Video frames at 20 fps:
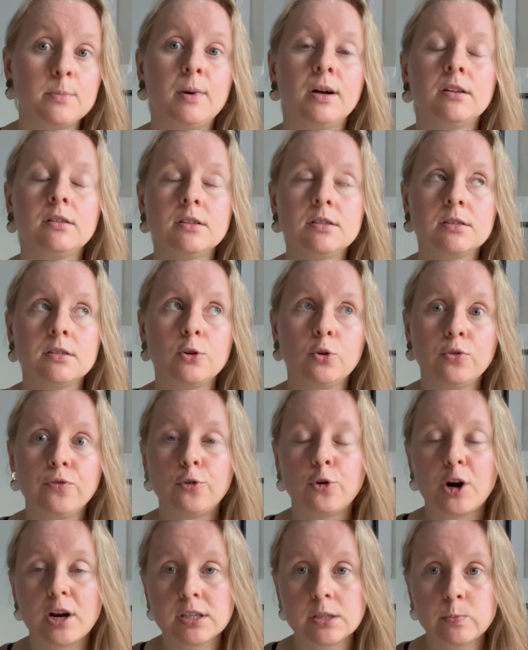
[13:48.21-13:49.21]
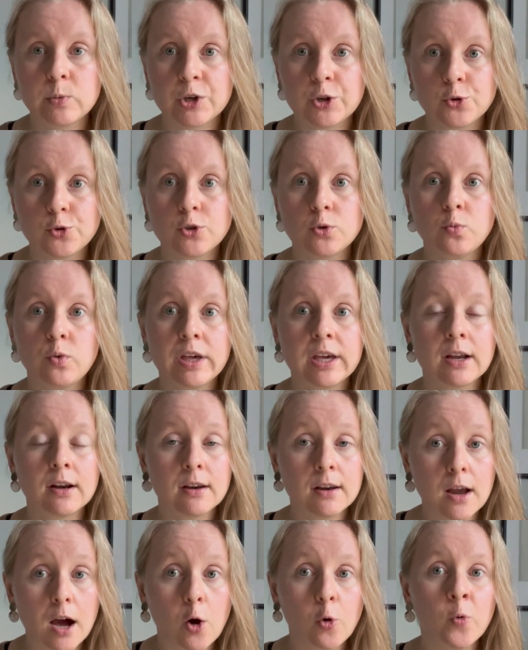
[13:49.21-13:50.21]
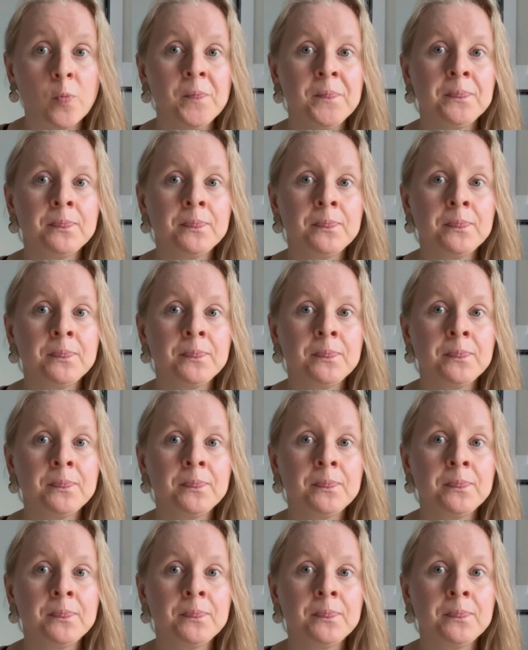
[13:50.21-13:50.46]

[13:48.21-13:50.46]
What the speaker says: but is good for us because we can now